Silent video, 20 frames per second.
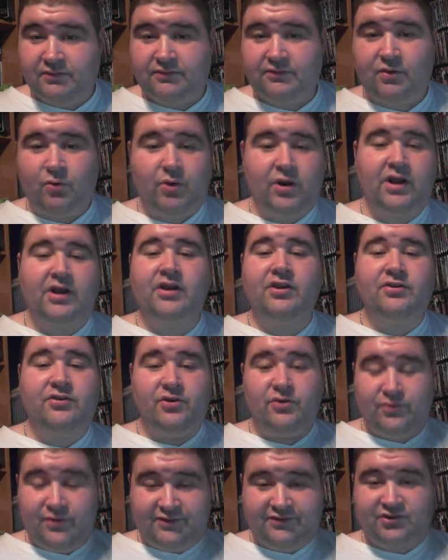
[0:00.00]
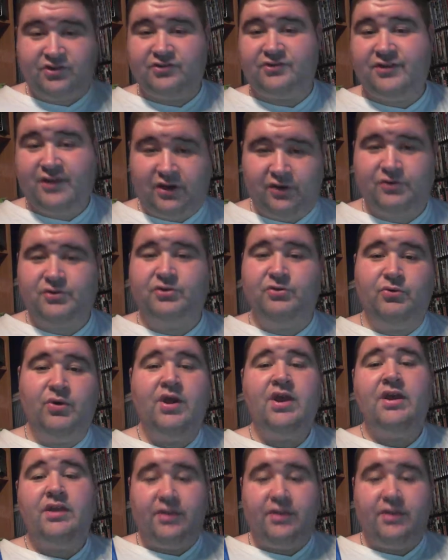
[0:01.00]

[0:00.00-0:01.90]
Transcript: So what I'm going to do is just tell you